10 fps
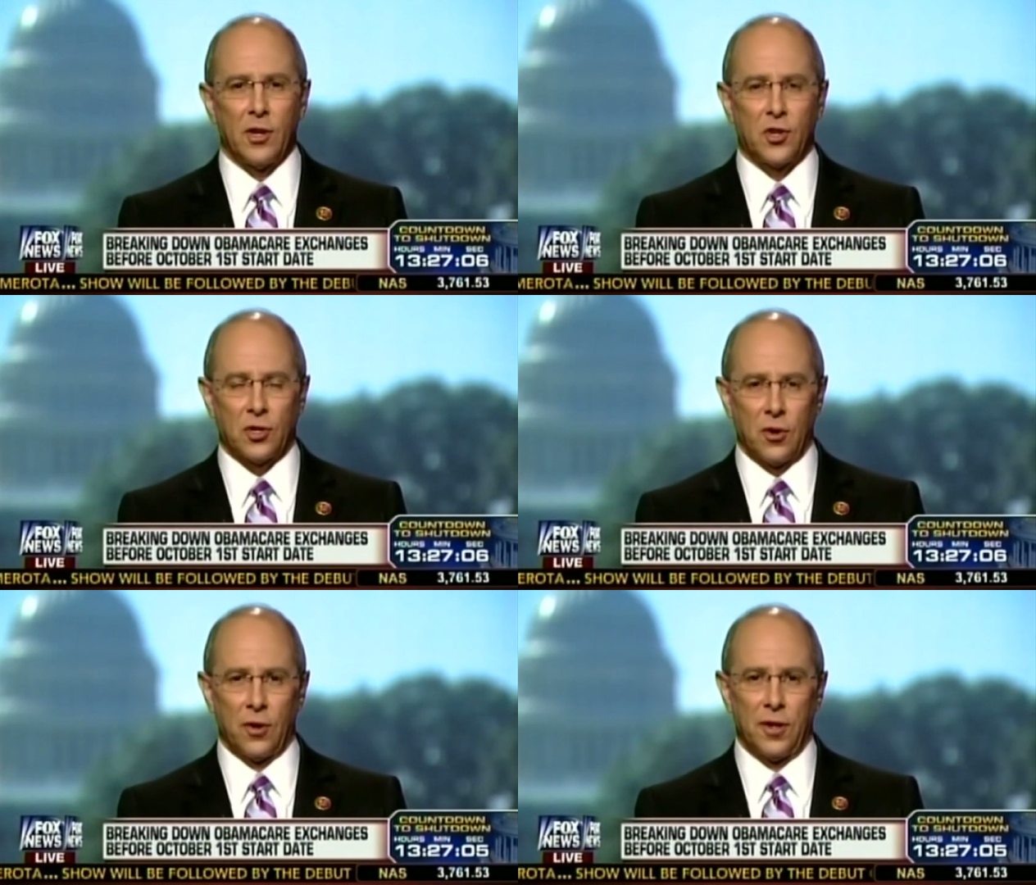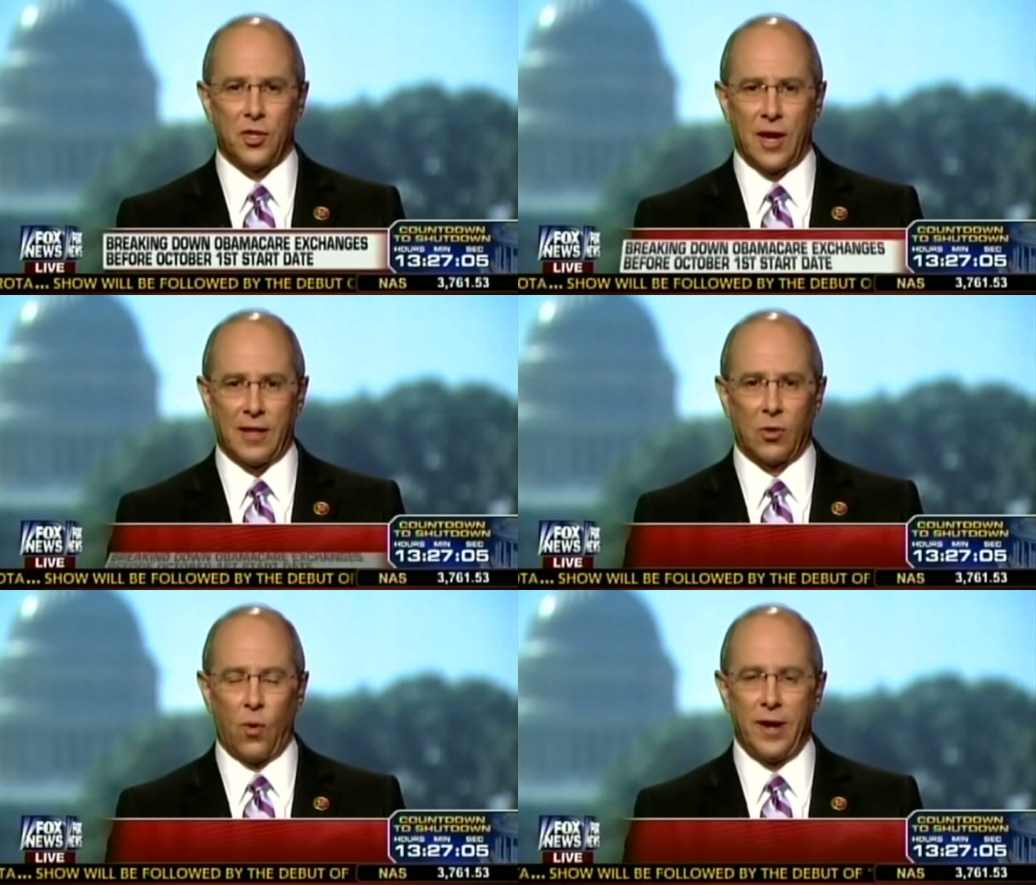concern is
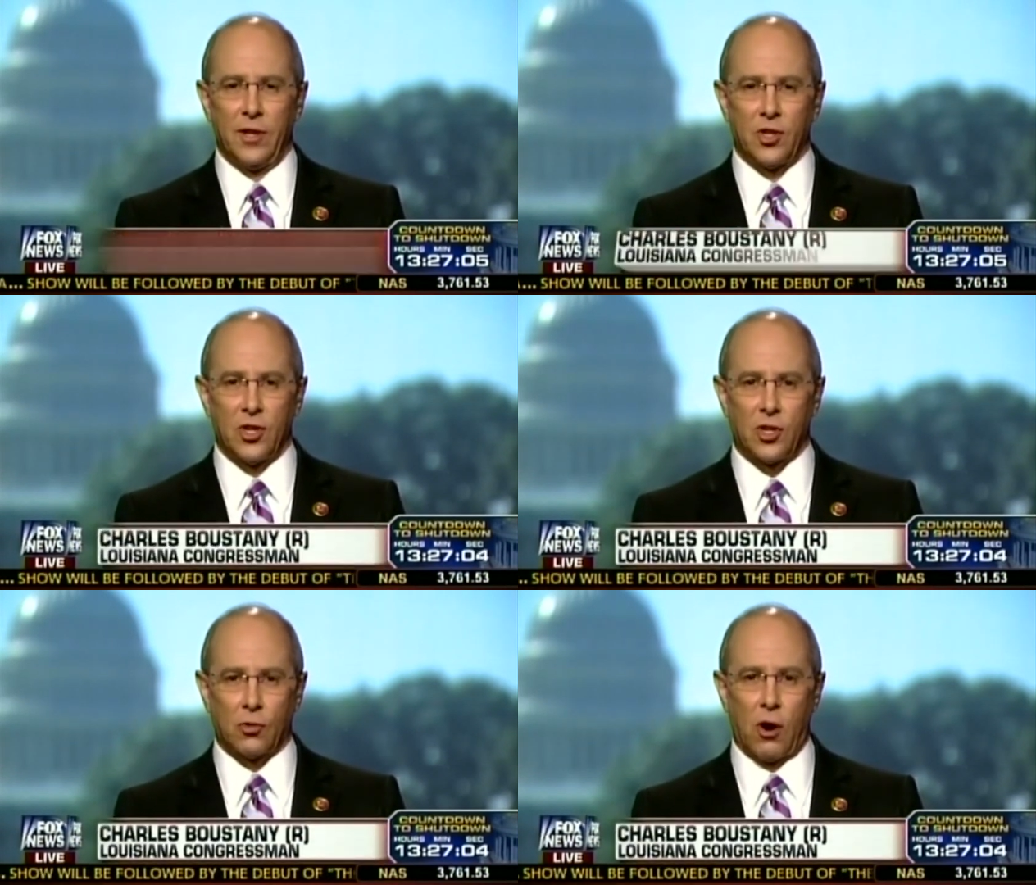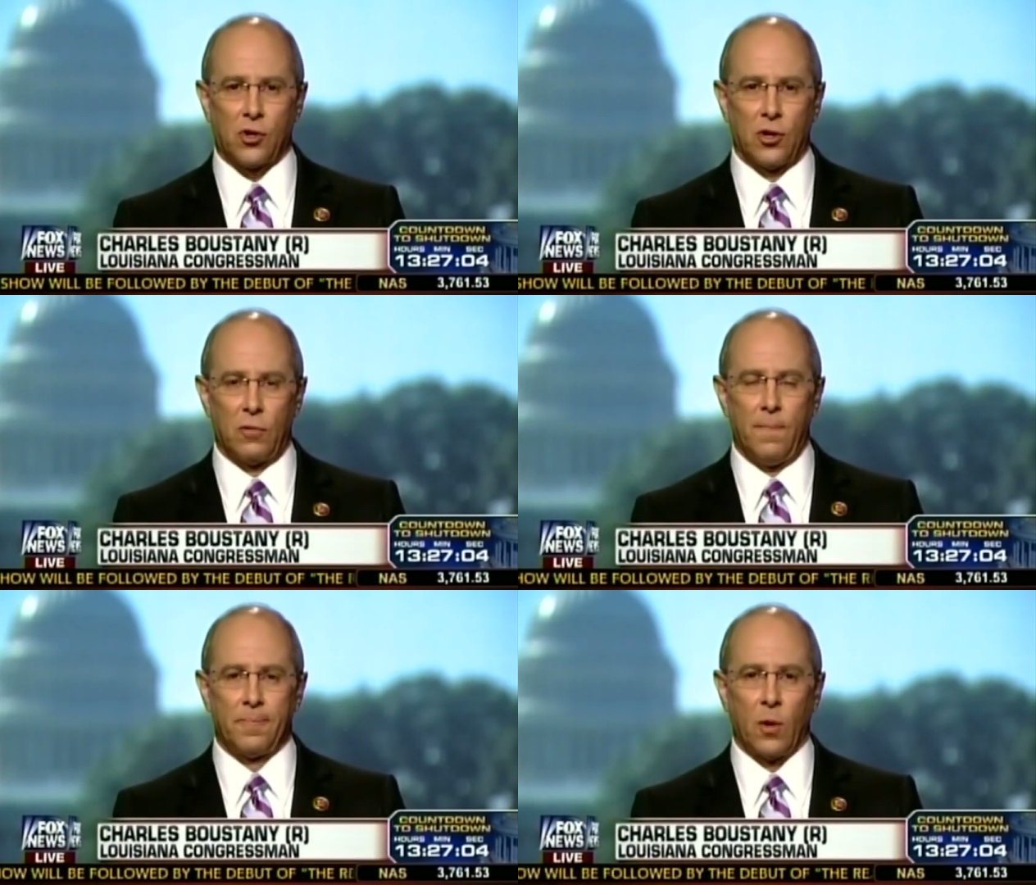that the way this is structured
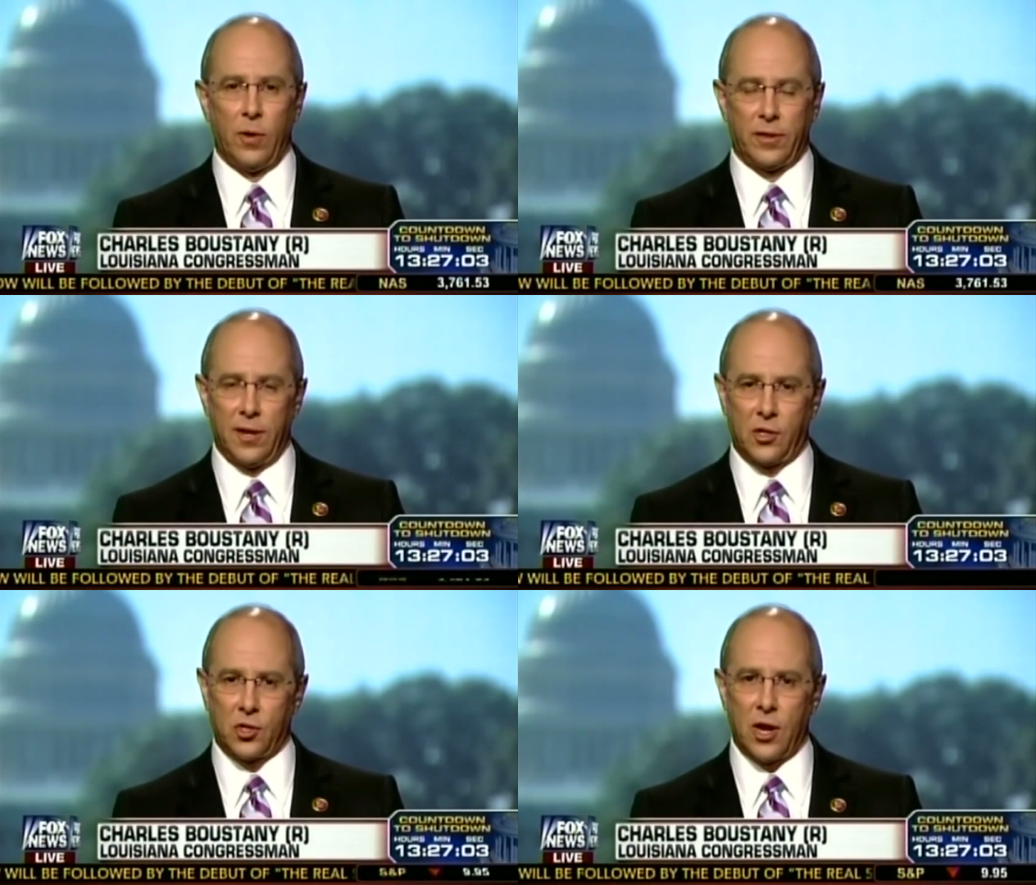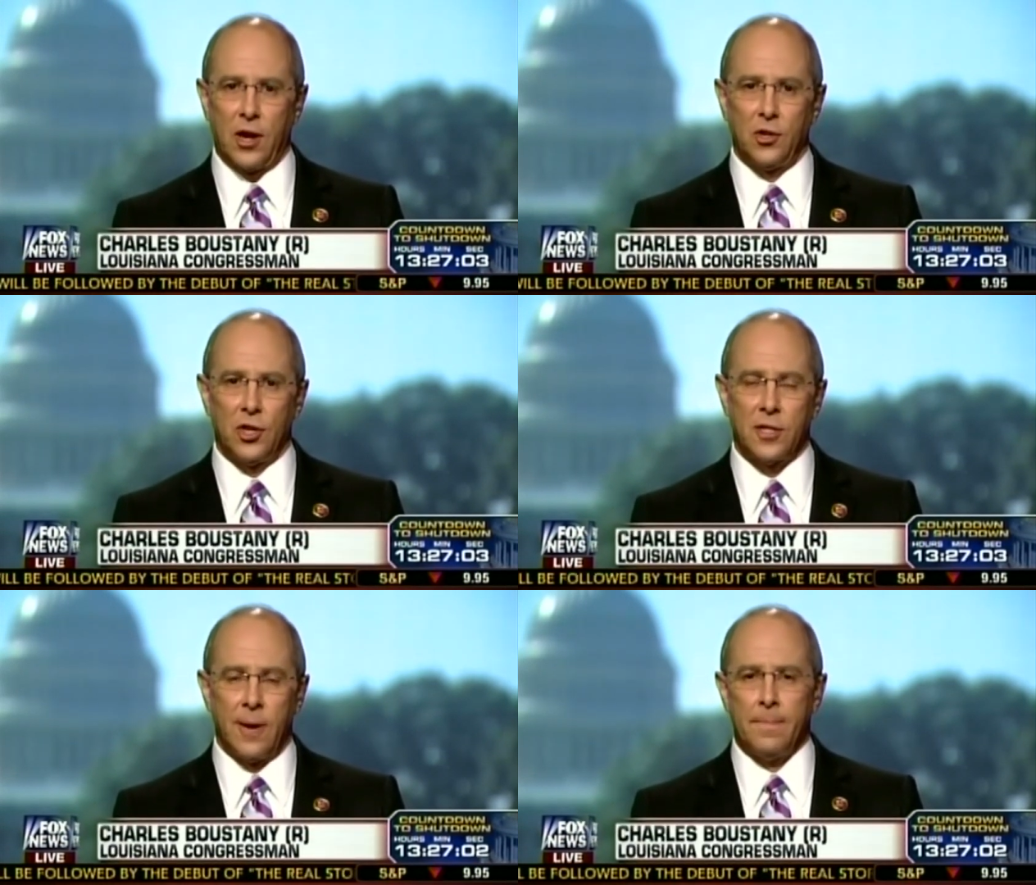with the
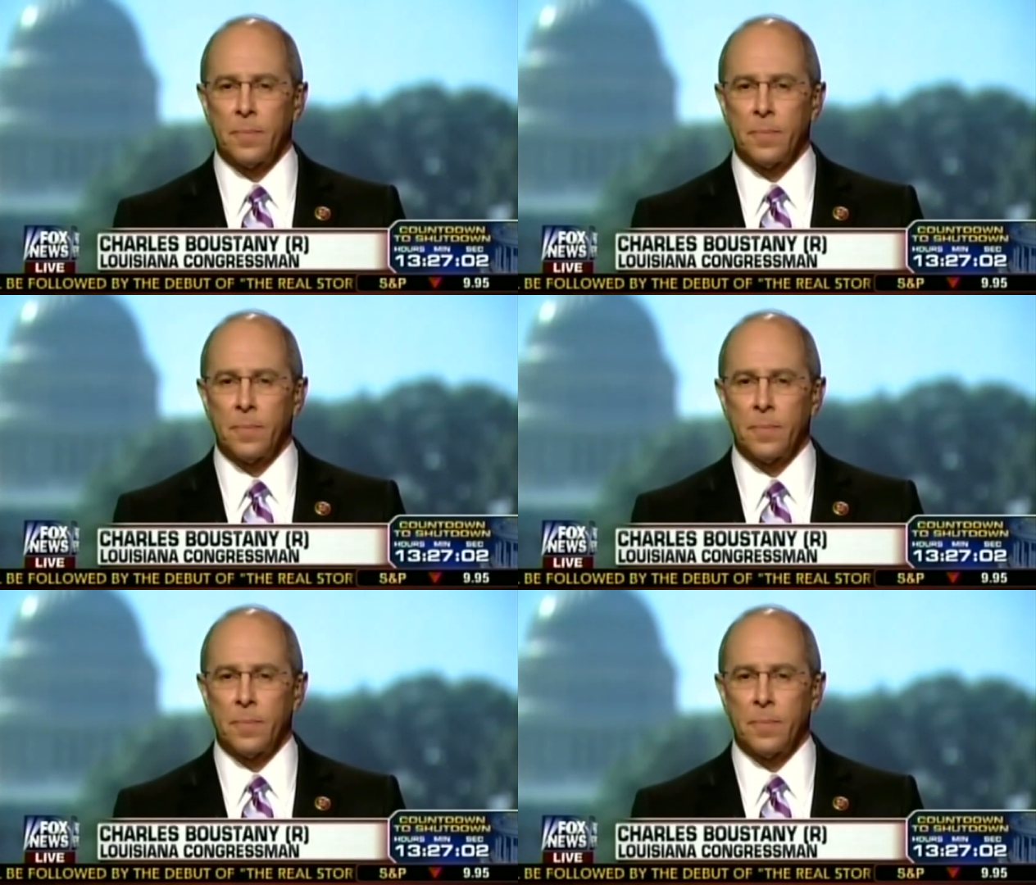exchanges,